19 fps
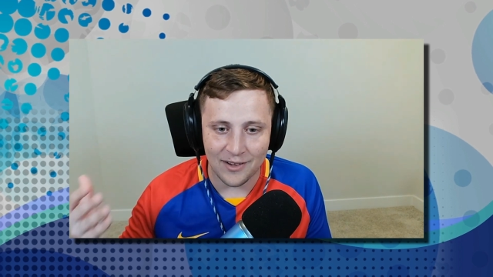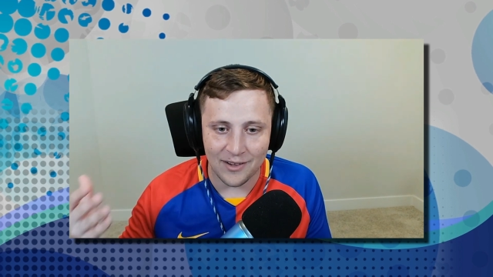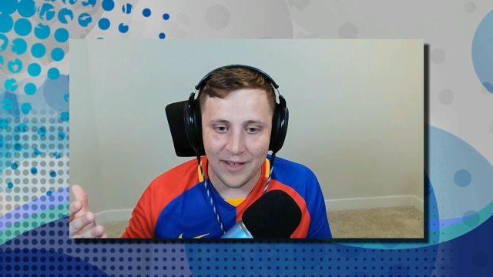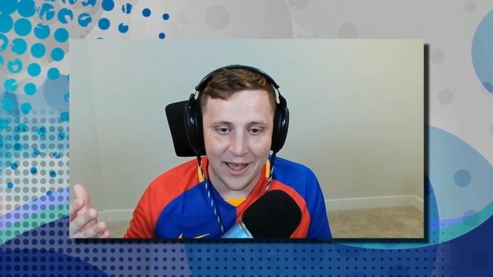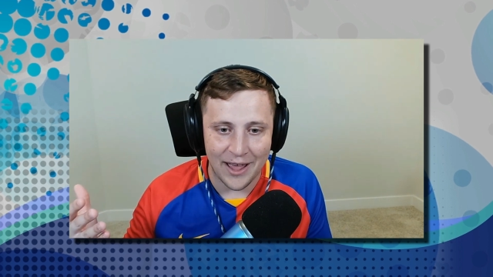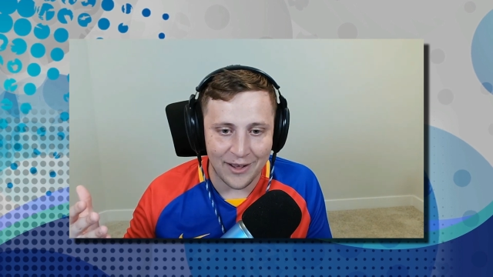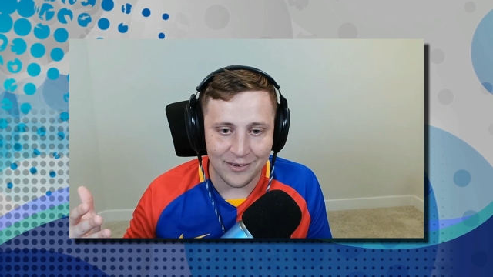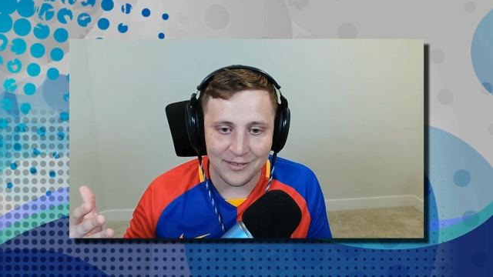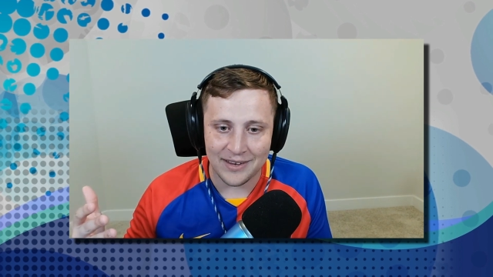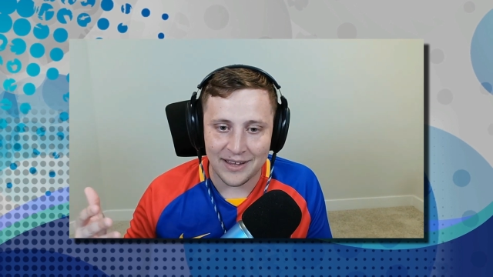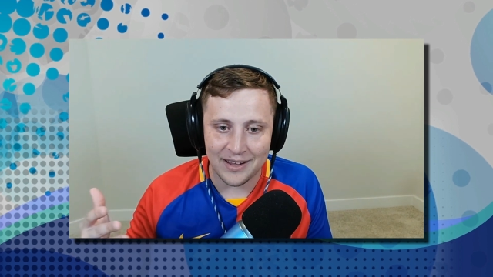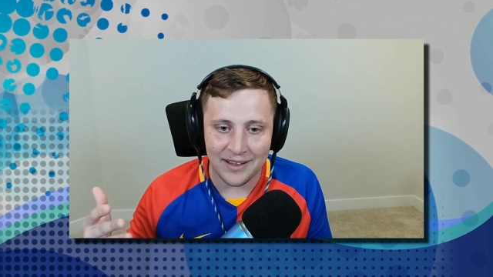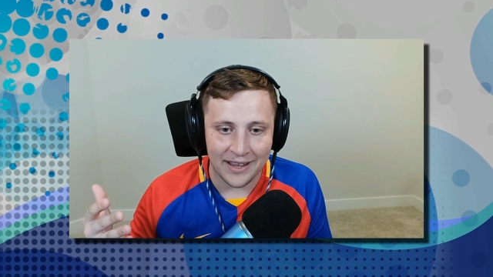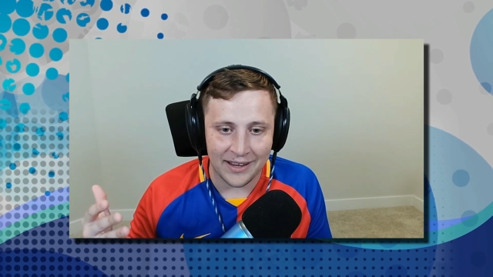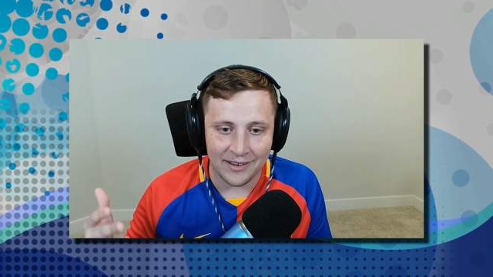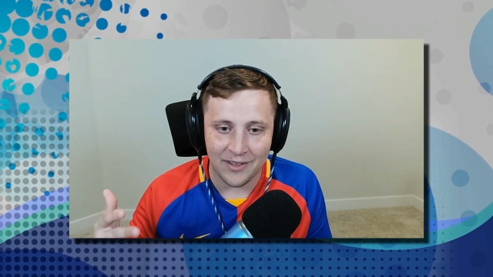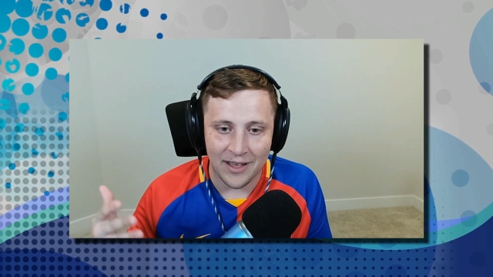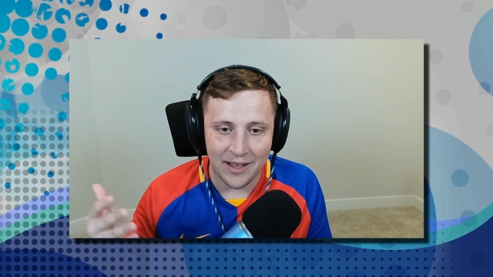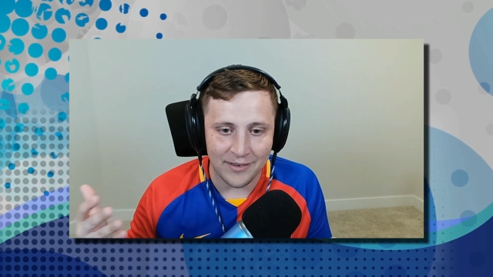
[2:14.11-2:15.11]
cloud,
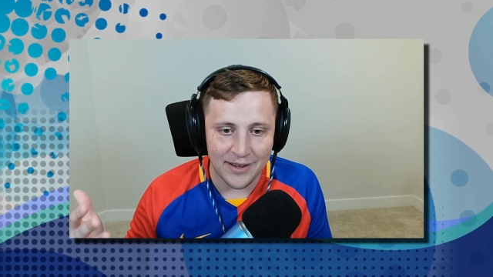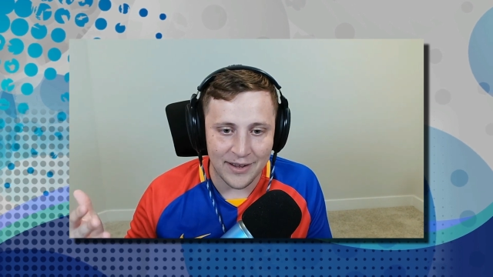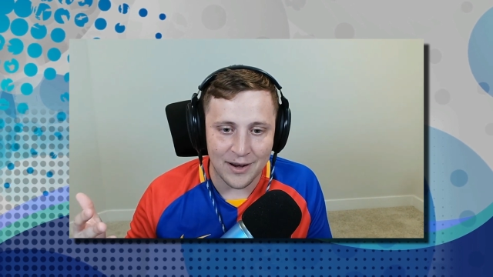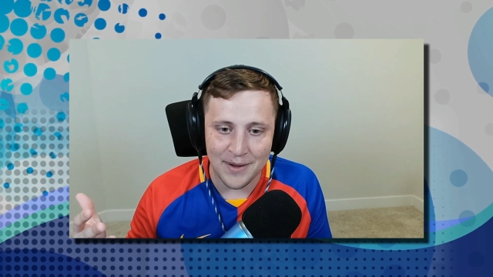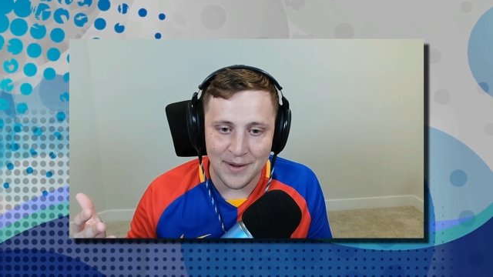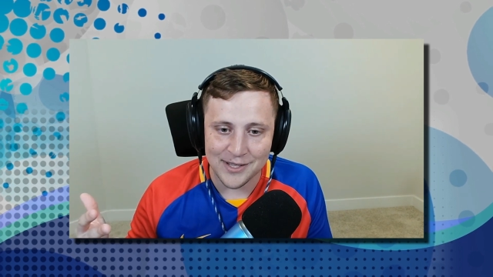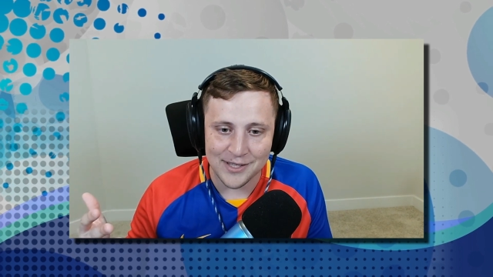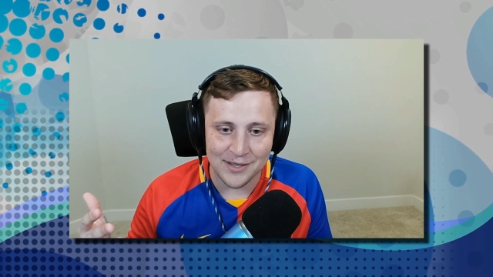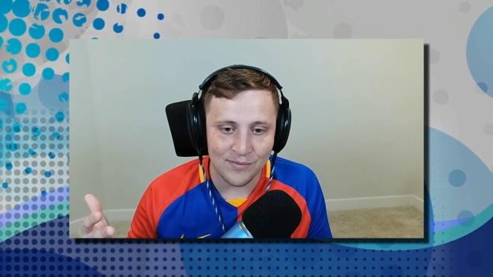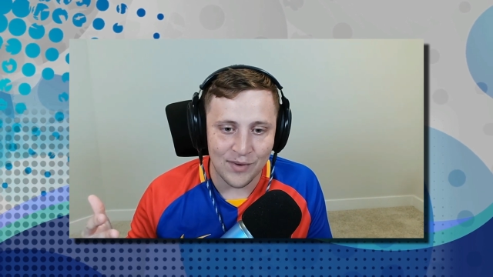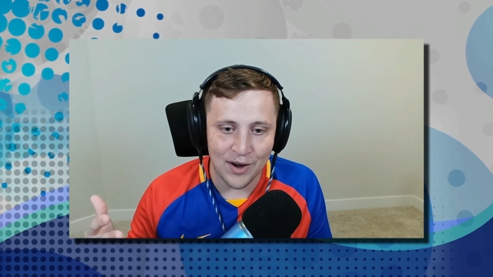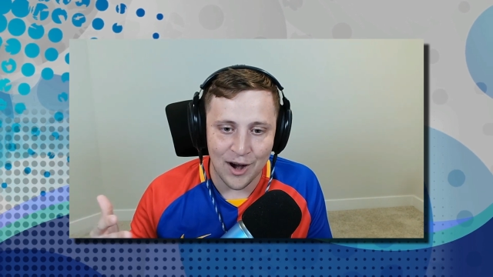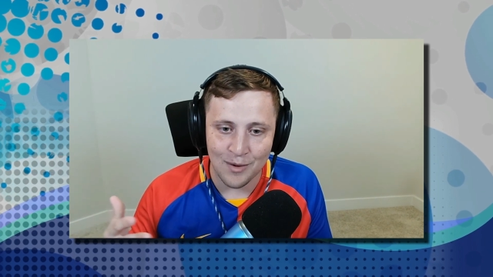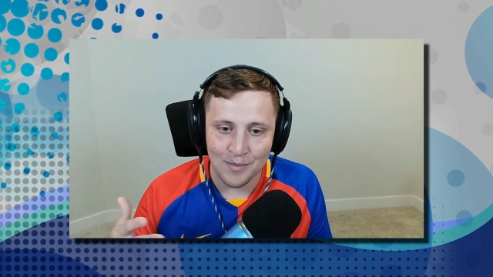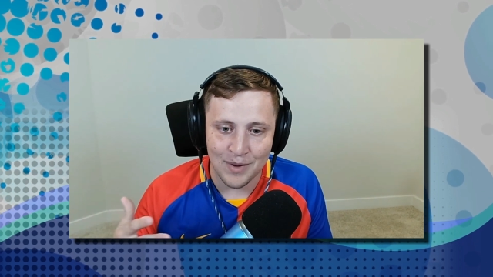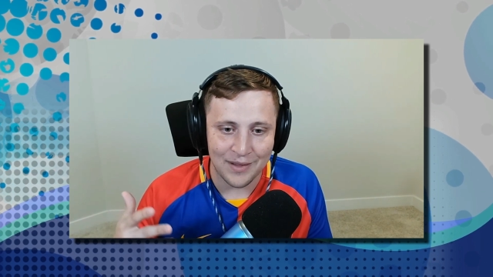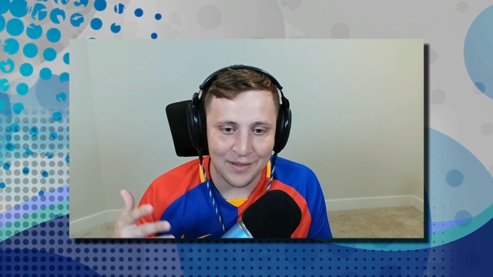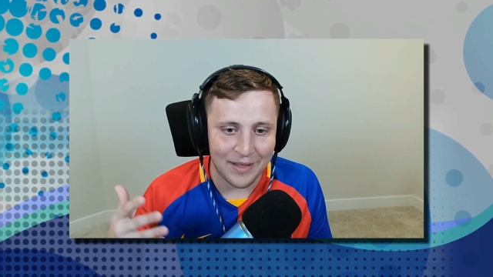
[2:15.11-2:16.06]
like cloud database environment?